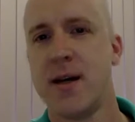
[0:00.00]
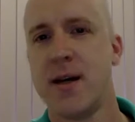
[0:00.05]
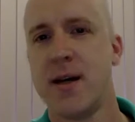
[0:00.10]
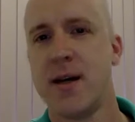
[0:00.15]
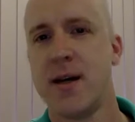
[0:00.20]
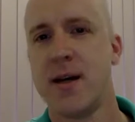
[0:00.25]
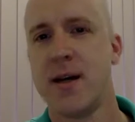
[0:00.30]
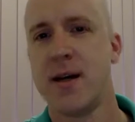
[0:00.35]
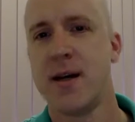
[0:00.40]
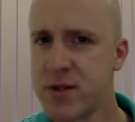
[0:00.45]

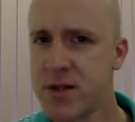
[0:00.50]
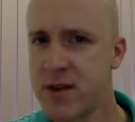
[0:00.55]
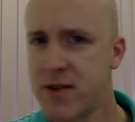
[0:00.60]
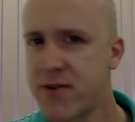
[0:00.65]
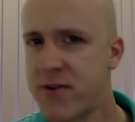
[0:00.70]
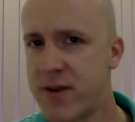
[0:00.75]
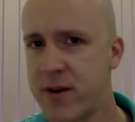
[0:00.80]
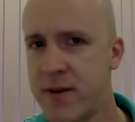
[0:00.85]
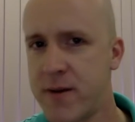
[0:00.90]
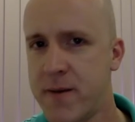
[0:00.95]
And they're all
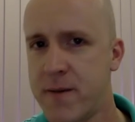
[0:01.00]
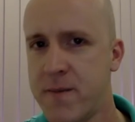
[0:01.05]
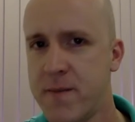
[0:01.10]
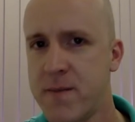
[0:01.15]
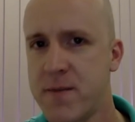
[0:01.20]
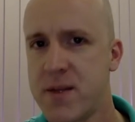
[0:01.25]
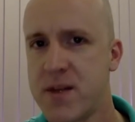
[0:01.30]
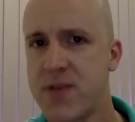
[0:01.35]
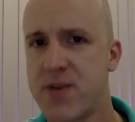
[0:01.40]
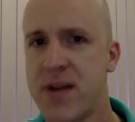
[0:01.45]
different,
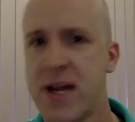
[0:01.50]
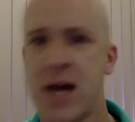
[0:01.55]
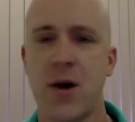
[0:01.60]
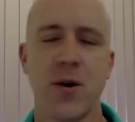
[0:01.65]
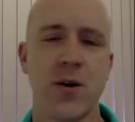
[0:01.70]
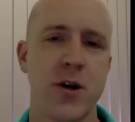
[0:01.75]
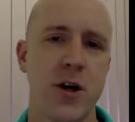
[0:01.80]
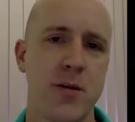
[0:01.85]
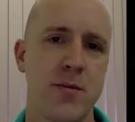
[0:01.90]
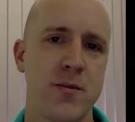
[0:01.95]
different
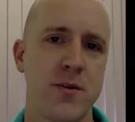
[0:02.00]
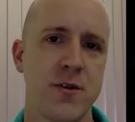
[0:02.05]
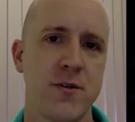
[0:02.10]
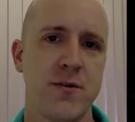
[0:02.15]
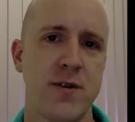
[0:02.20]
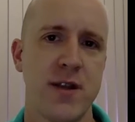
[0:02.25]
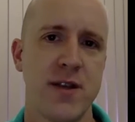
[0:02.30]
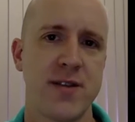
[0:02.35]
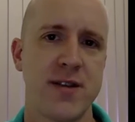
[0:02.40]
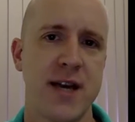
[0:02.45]
outcomes
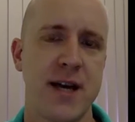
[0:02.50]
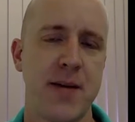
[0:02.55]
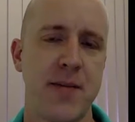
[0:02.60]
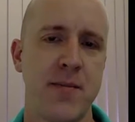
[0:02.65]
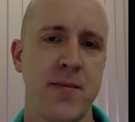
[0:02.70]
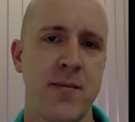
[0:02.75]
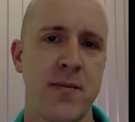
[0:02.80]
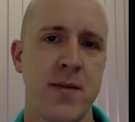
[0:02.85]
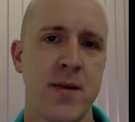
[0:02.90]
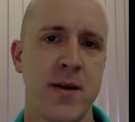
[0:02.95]
for the
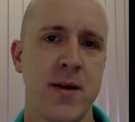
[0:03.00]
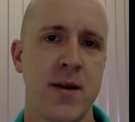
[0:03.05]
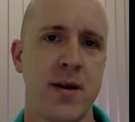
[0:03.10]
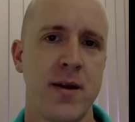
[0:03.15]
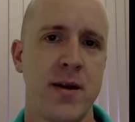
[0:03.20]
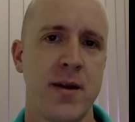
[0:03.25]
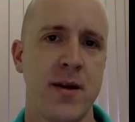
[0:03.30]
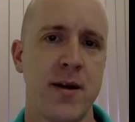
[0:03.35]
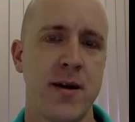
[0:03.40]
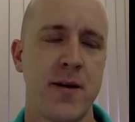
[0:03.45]
same
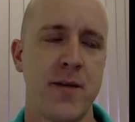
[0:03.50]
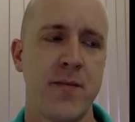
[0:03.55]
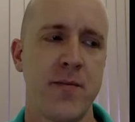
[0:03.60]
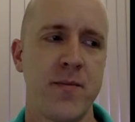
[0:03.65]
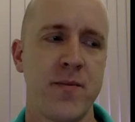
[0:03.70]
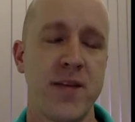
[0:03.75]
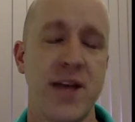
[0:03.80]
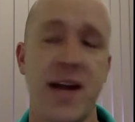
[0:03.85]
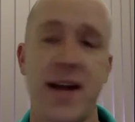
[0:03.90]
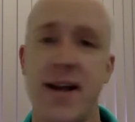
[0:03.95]

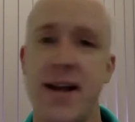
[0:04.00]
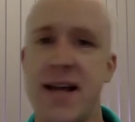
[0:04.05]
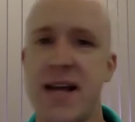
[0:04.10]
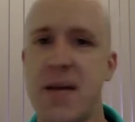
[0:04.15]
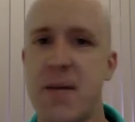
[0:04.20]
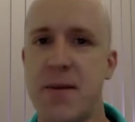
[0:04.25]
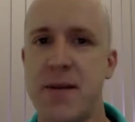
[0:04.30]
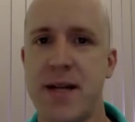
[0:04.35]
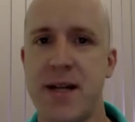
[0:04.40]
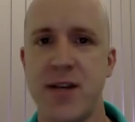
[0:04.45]
um,
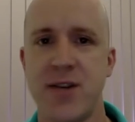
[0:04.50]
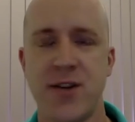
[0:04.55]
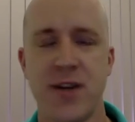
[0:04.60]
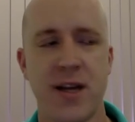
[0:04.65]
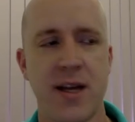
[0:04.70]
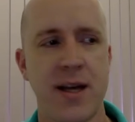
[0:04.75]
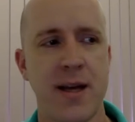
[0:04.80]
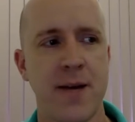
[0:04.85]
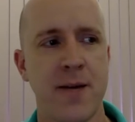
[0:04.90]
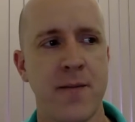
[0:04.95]
technique
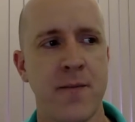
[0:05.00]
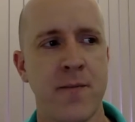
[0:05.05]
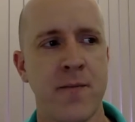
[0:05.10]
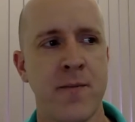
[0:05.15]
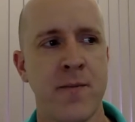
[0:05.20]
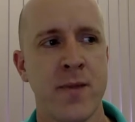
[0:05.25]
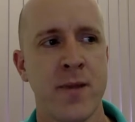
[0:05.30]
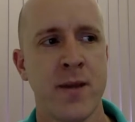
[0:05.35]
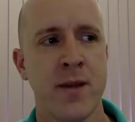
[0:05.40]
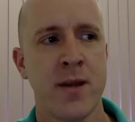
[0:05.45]
potentially.
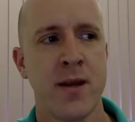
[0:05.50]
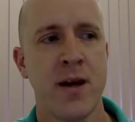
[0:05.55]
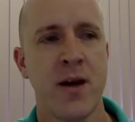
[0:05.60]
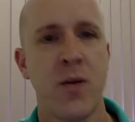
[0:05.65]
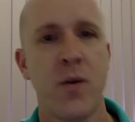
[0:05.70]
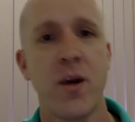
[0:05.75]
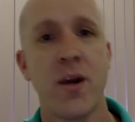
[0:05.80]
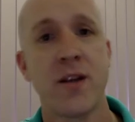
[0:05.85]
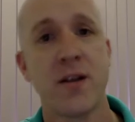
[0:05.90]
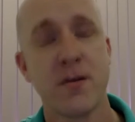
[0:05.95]

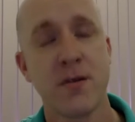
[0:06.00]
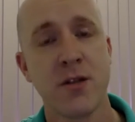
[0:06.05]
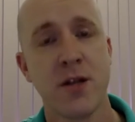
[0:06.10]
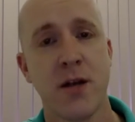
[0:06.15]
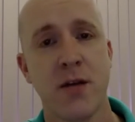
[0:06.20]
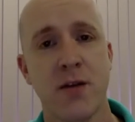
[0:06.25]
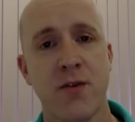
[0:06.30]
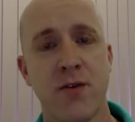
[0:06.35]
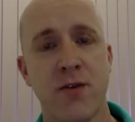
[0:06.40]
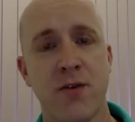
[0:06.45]
And what you
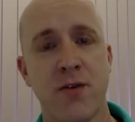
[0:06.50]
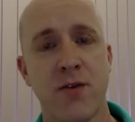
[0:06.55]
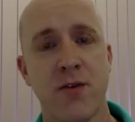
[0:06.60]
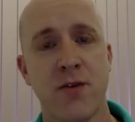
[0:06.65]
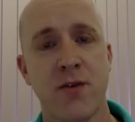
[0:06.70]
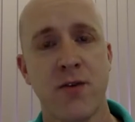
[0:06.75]
sometimes find